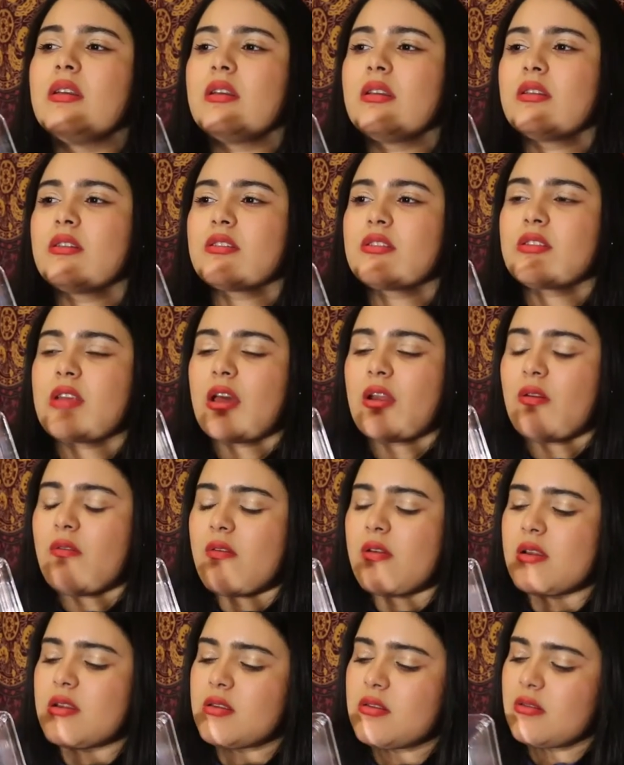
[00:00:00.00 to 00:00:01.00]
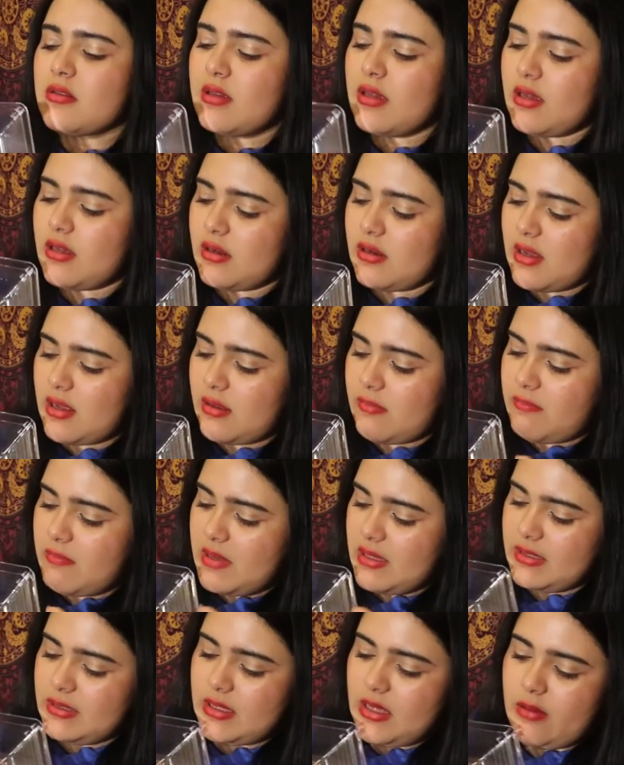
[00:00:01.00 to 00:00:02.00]
Because I don't want it to get like
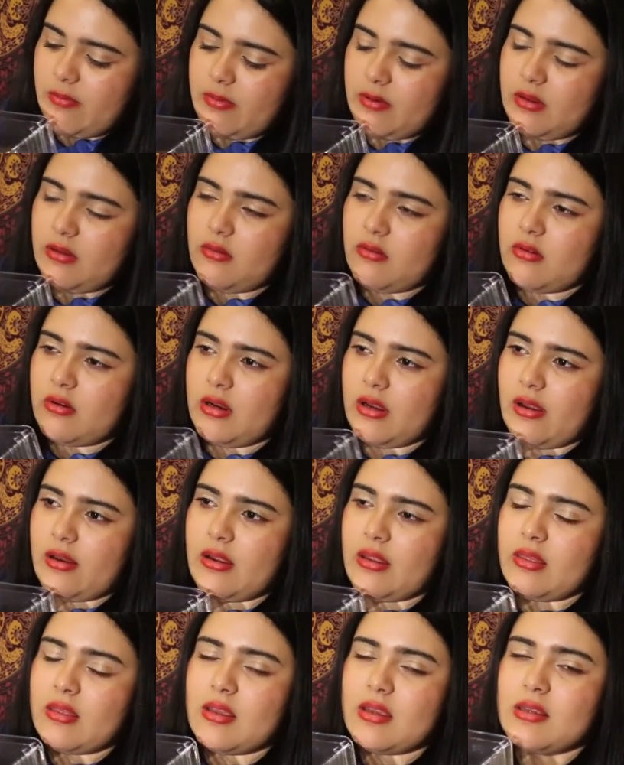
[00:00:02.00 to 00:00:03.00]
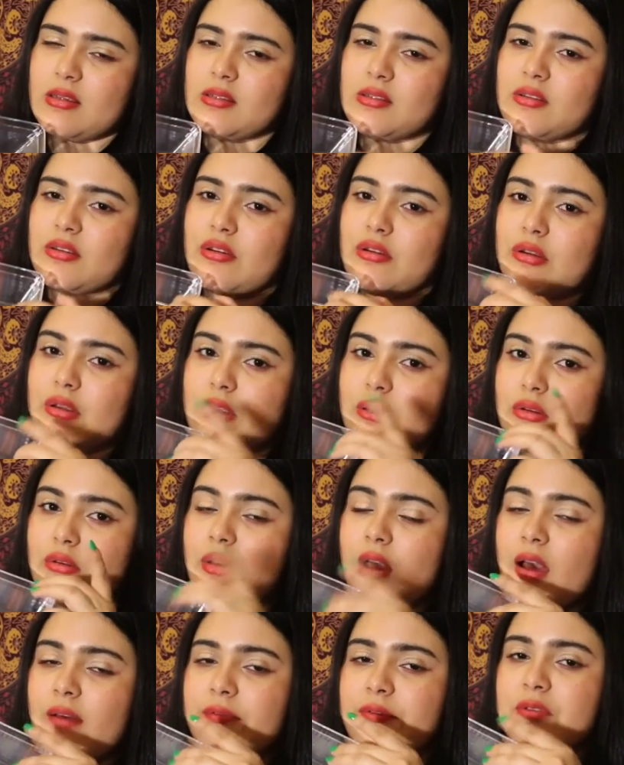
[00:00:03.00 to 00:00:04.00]
messed up or anything, so you
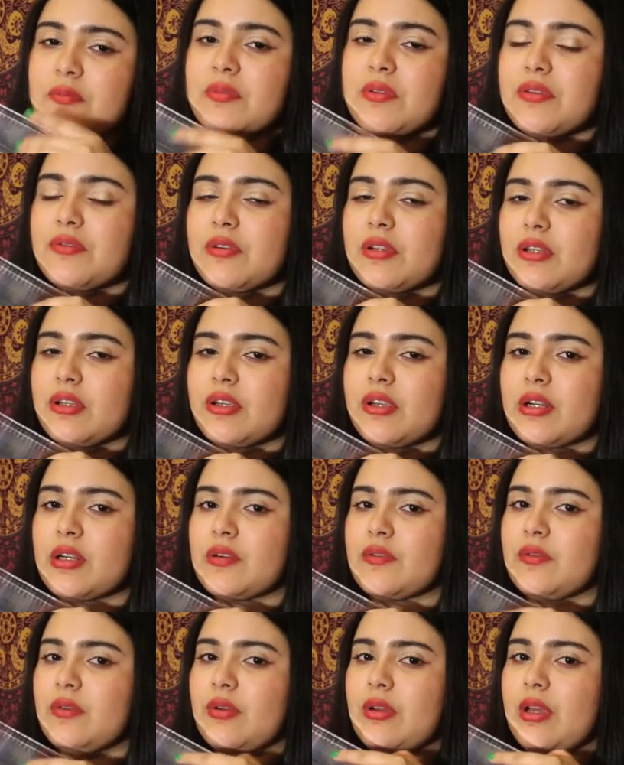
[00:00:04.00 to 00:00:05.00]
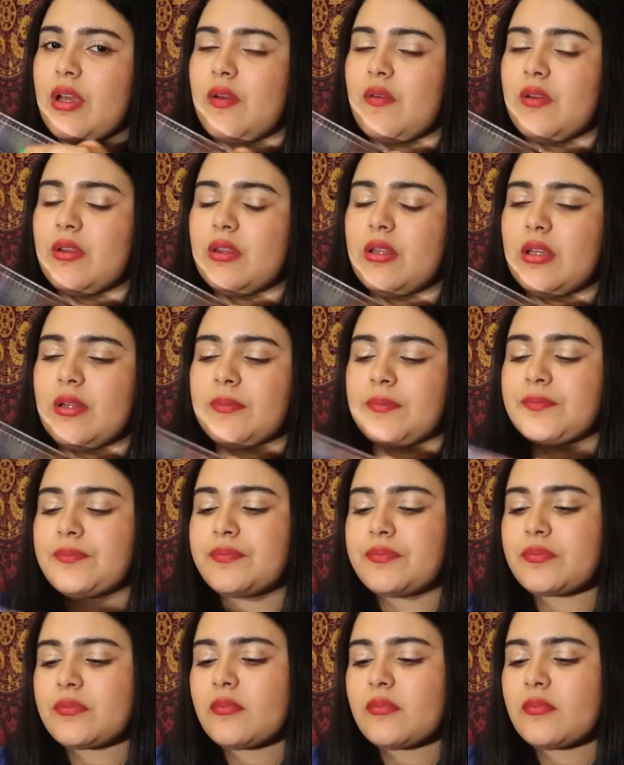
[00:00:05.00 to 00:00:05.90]
have to be really careful and everything.